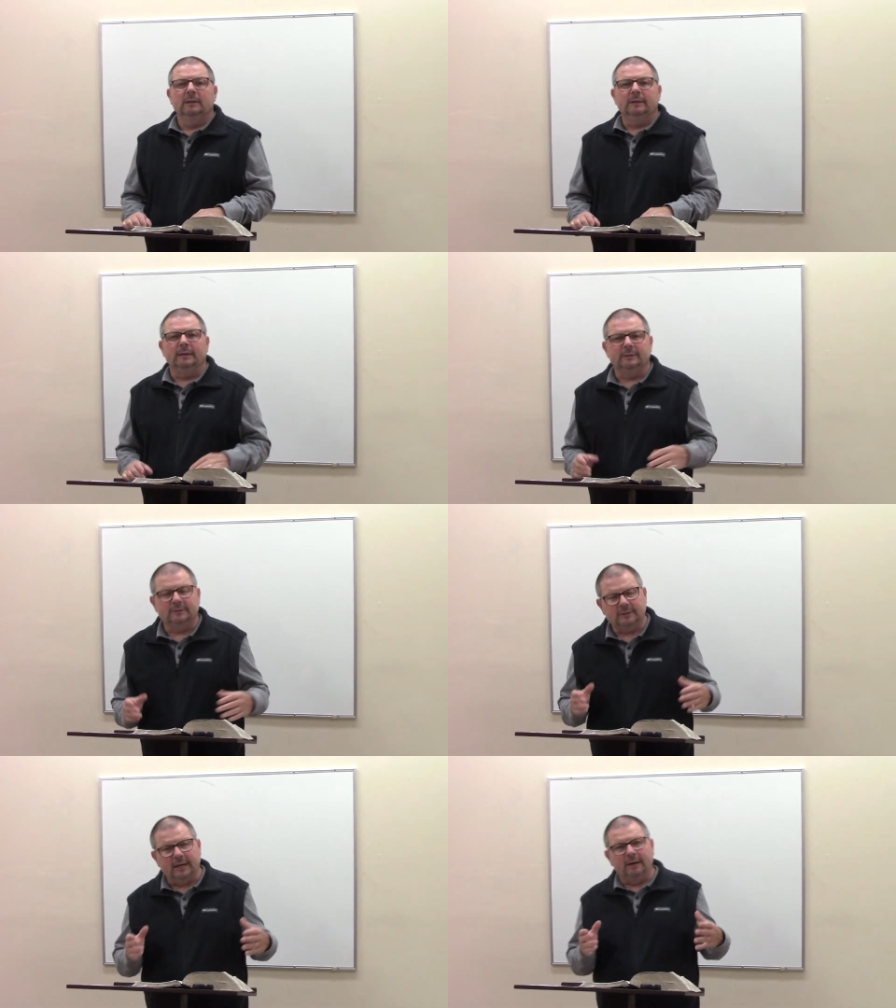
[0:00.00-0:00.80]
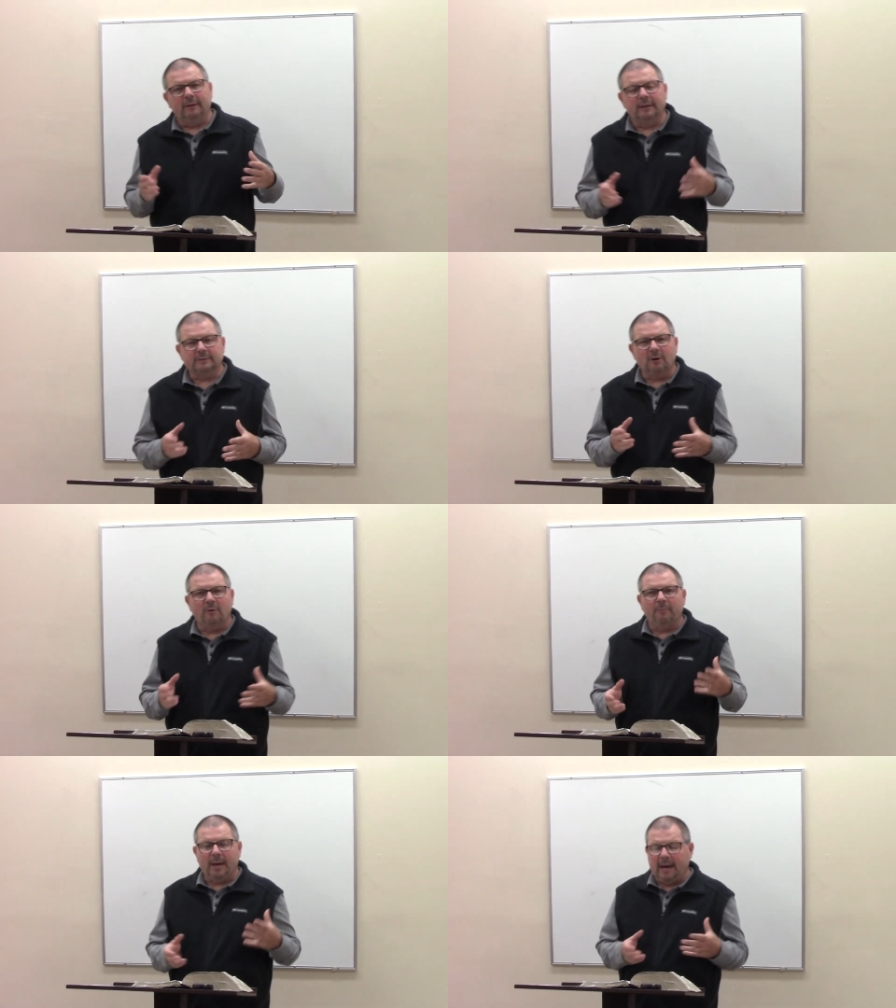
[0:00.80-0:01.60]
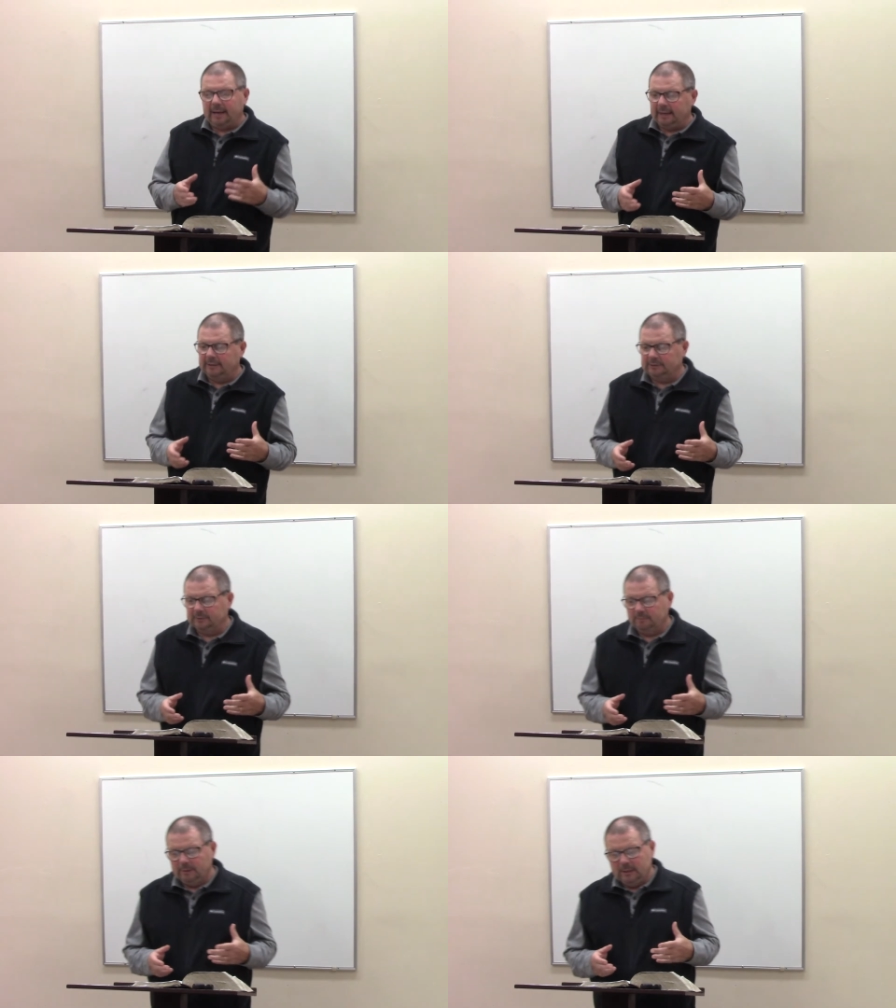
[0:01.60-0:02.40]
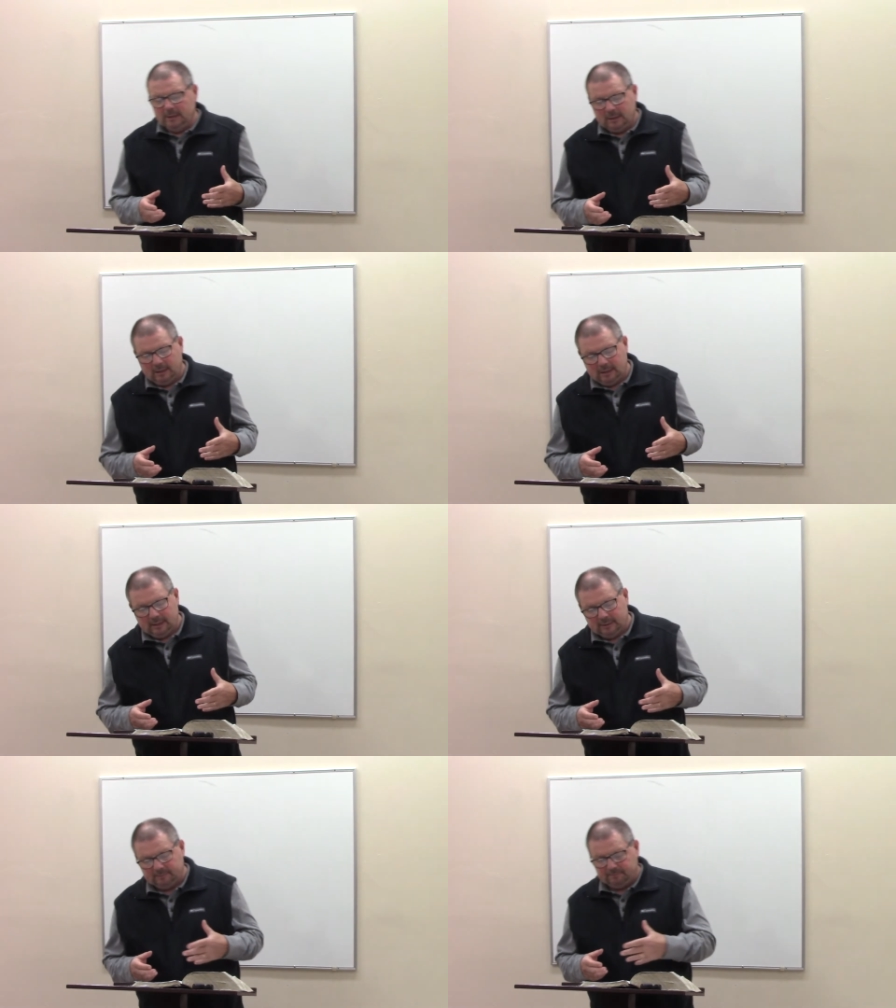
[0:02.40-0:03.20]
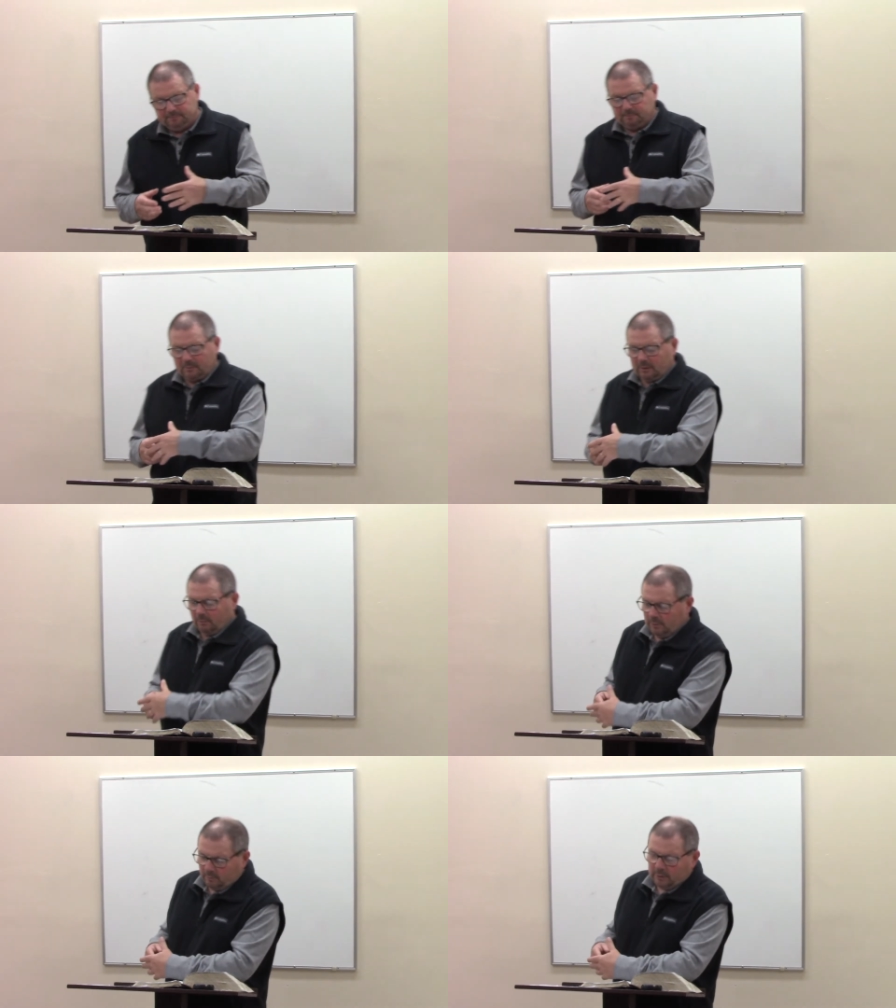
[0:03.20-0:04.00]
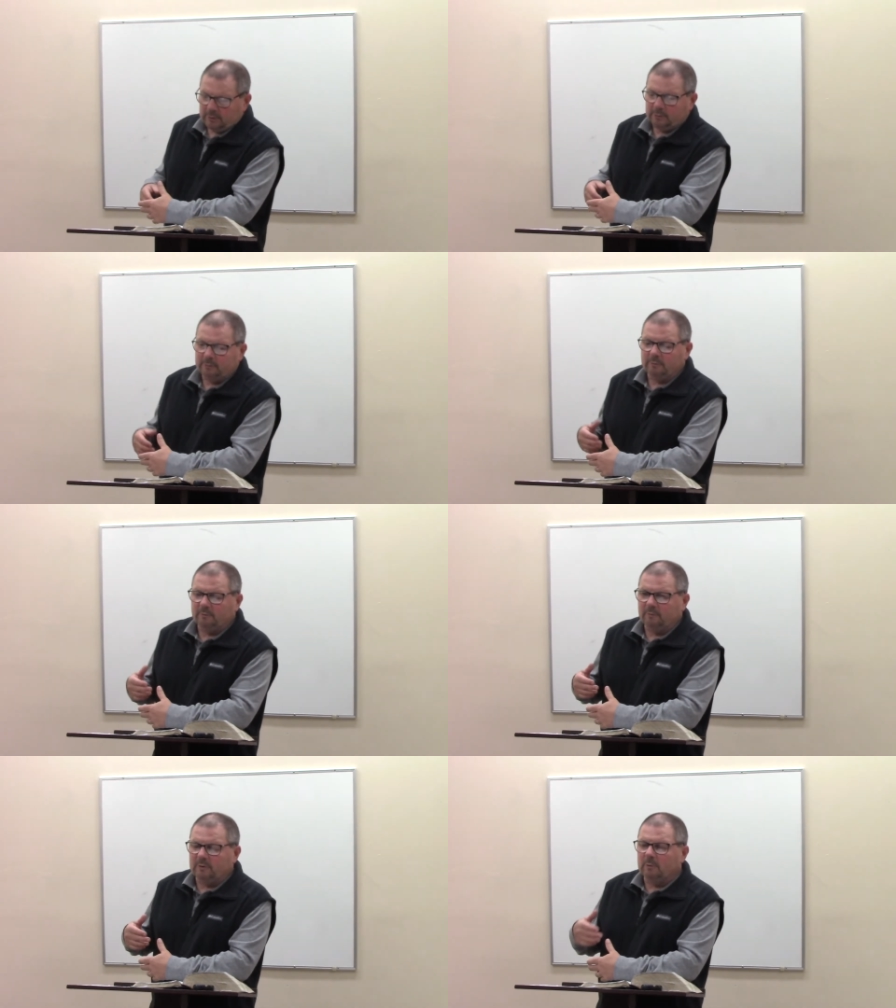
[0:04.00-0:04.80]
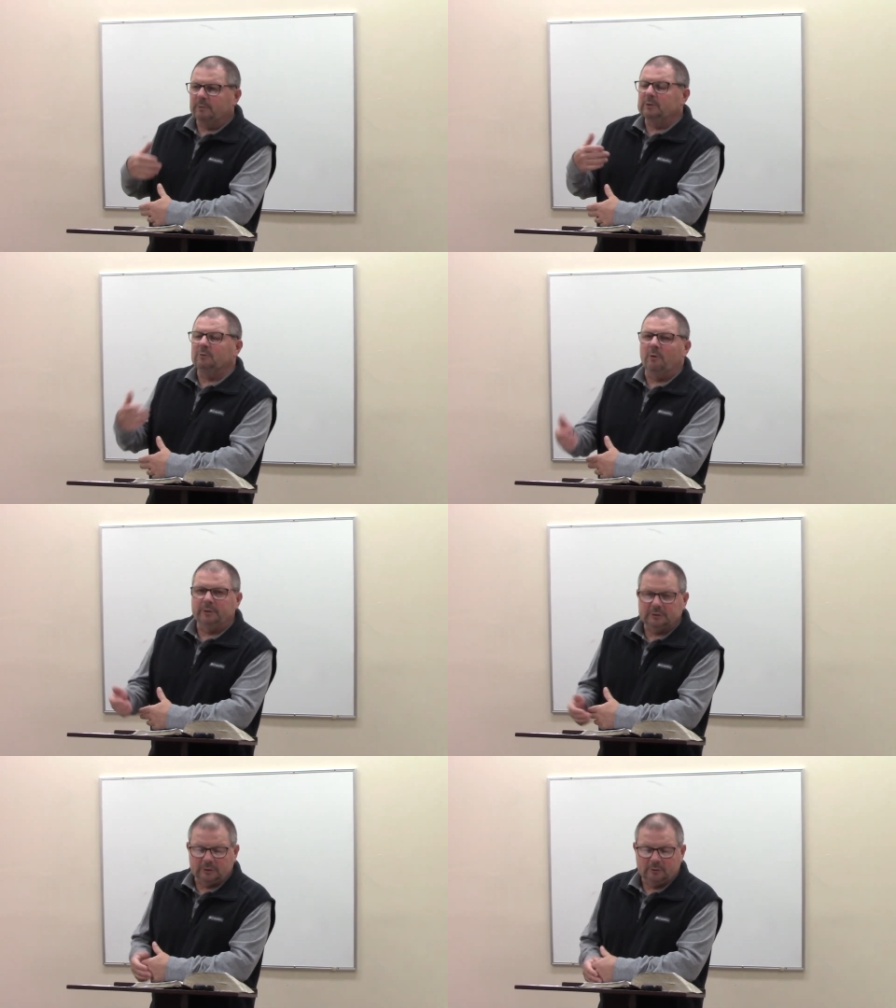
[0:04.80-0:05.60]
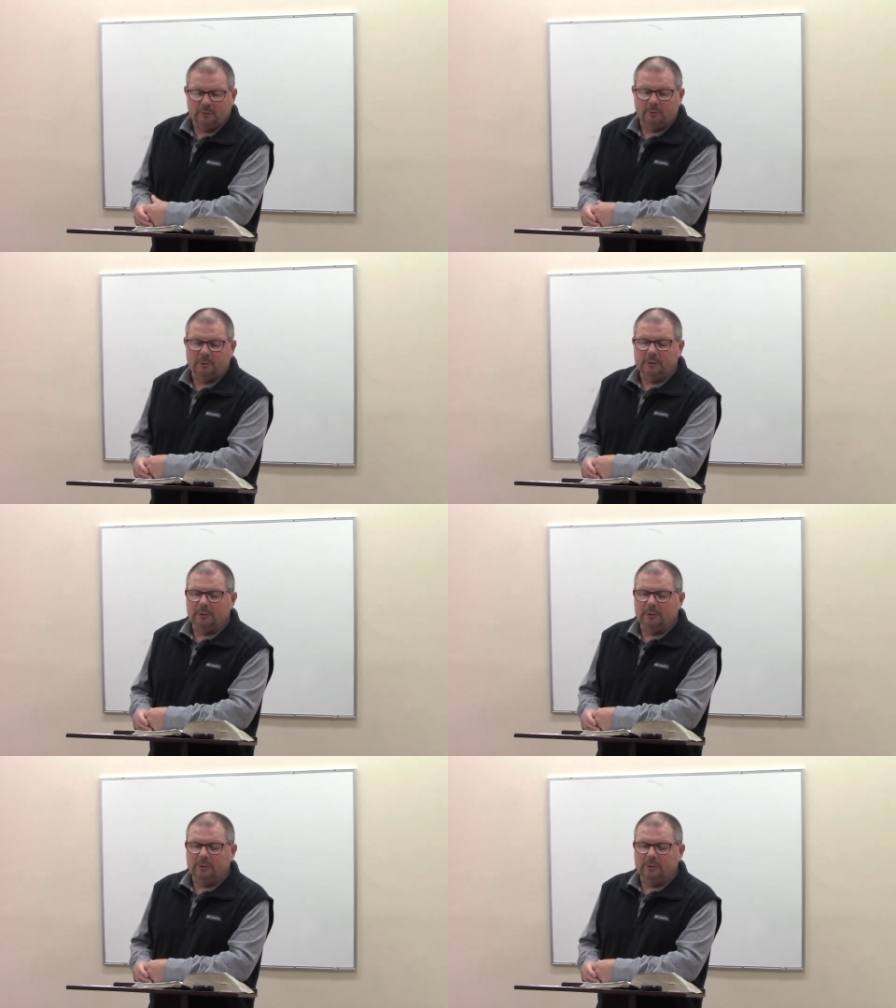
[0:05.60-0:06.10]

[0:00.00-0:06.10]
Now, you see how that's all packaged? Uh, we're, we're, to rejoice in the Lord.